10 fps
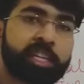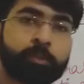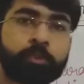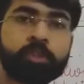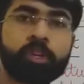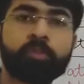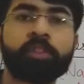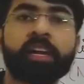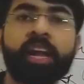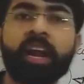exposure of
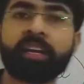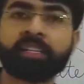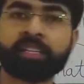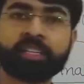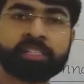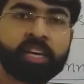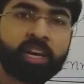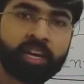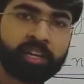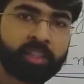that antigen is
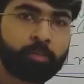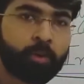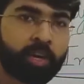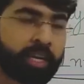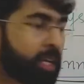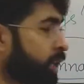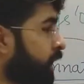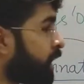occurred in the body,